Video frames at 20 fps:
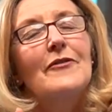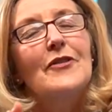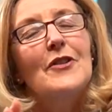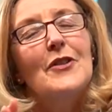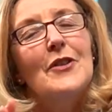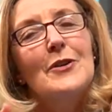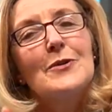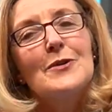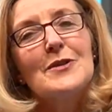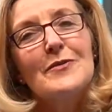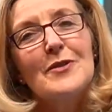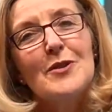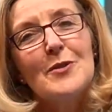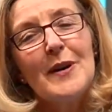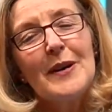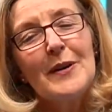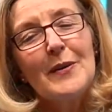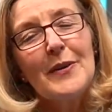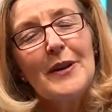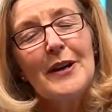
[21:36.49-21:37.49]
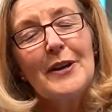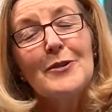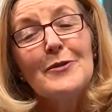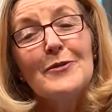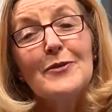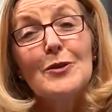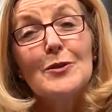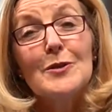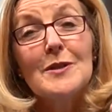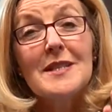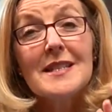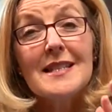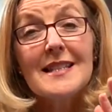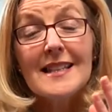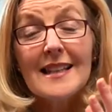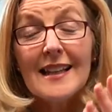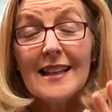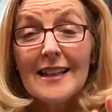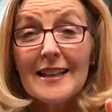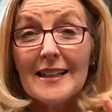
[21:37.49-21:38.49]
for those of you out there who've got
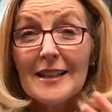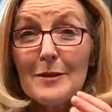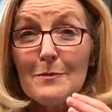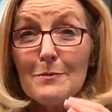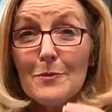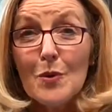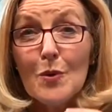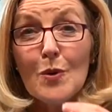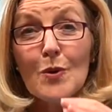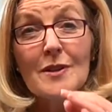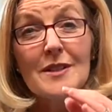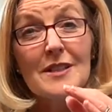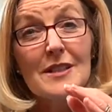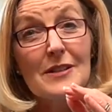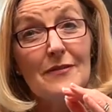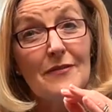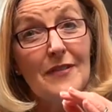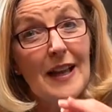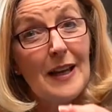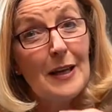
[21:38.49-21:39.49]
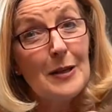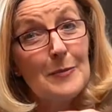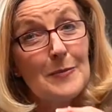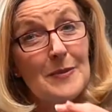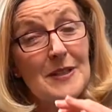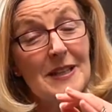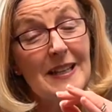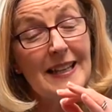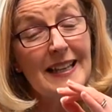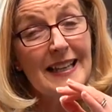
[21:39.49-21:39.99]
slightly more developed